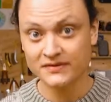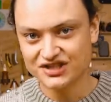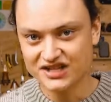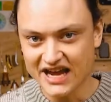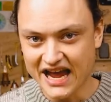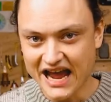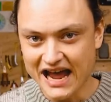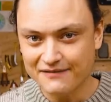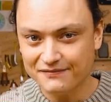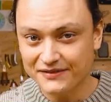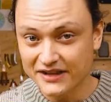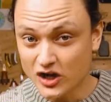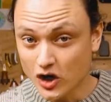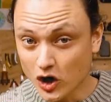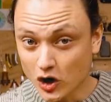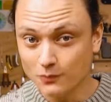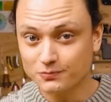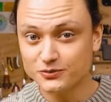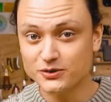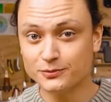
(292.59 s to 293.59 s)
To have the
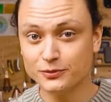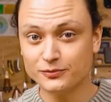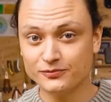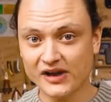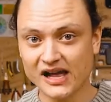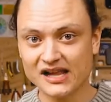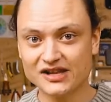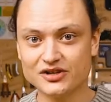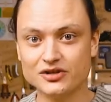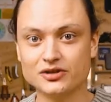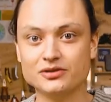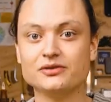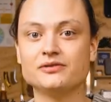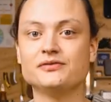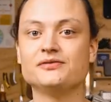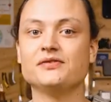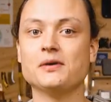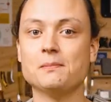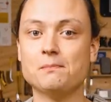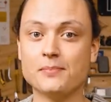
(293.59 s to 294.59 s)
optimal value
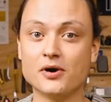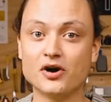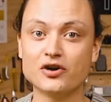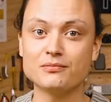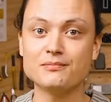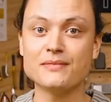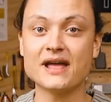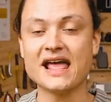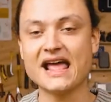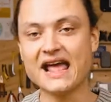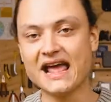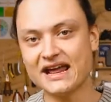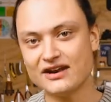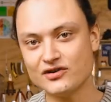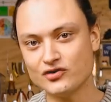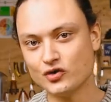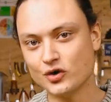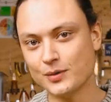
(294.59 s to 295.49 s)
for bottom and